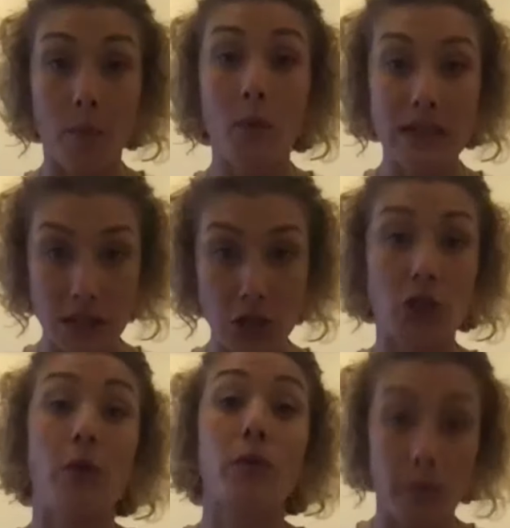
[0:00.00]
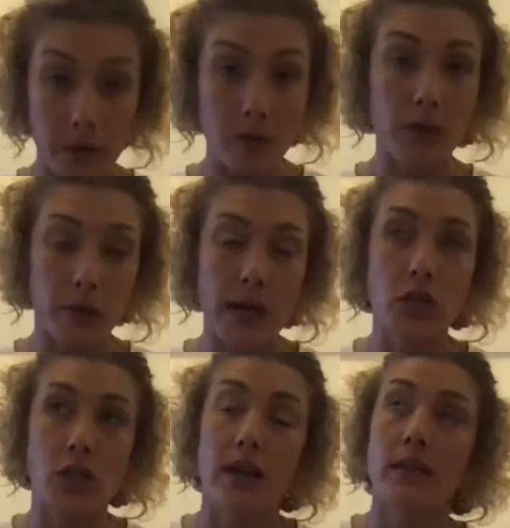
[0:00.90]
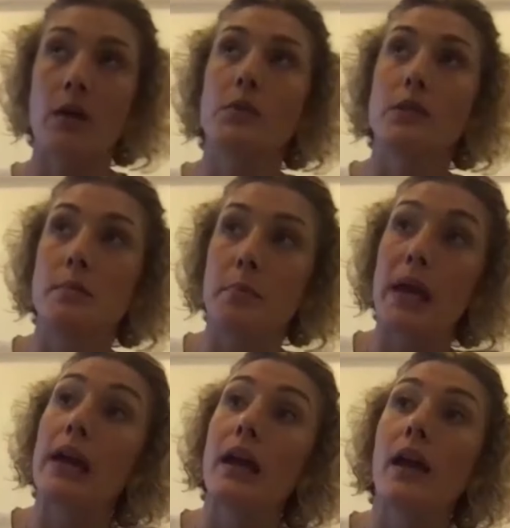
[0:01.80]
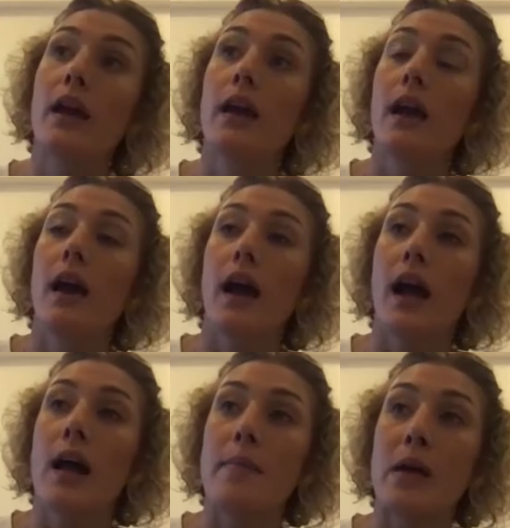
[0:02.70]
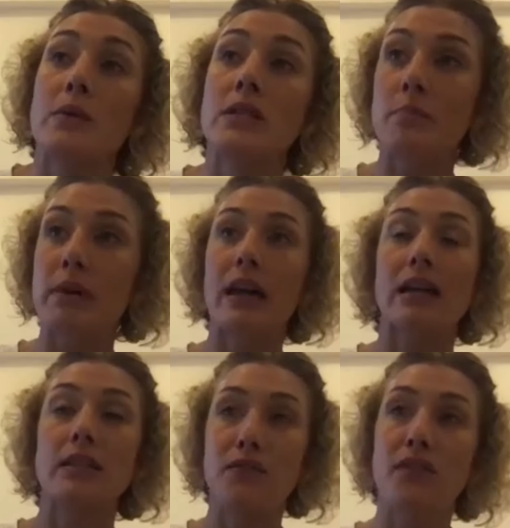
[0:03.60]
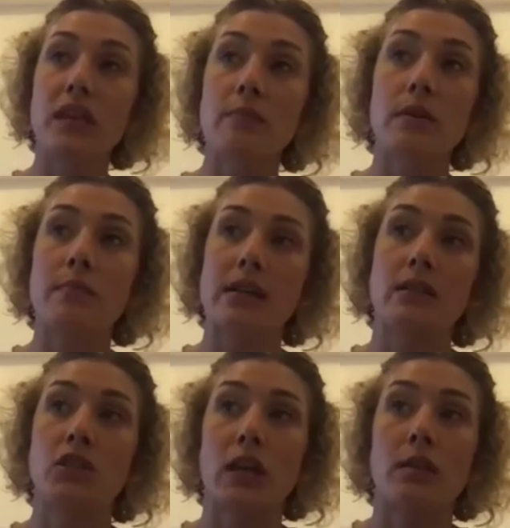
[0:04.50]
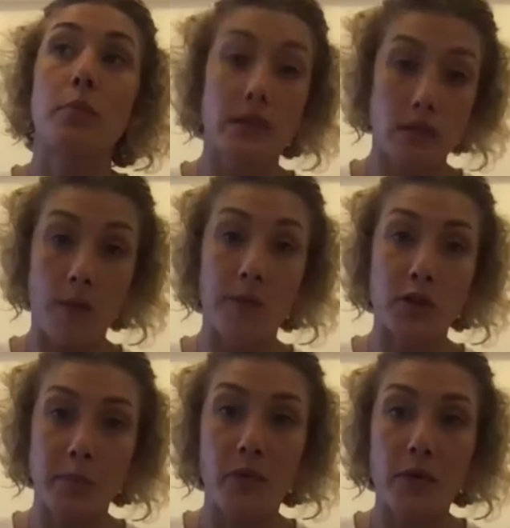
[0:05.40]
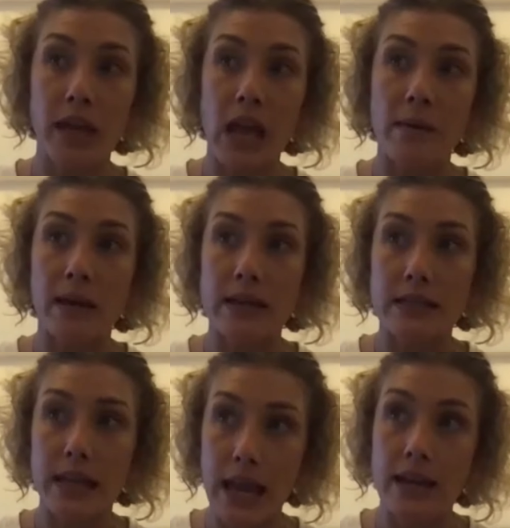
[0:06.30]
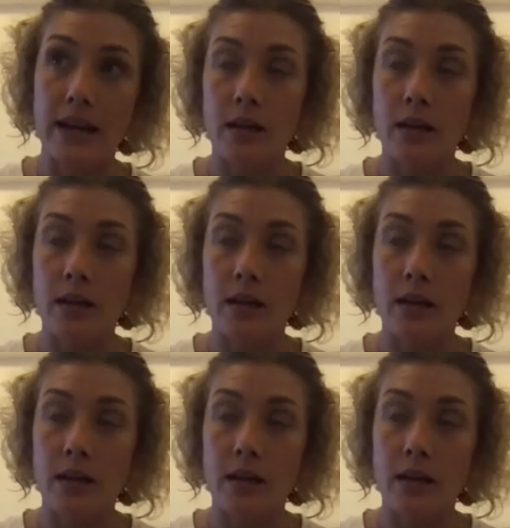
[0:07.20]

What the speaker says: We need to show the real Croatia. And that was the big, kind of theme and message at the press conference before the game against Canada.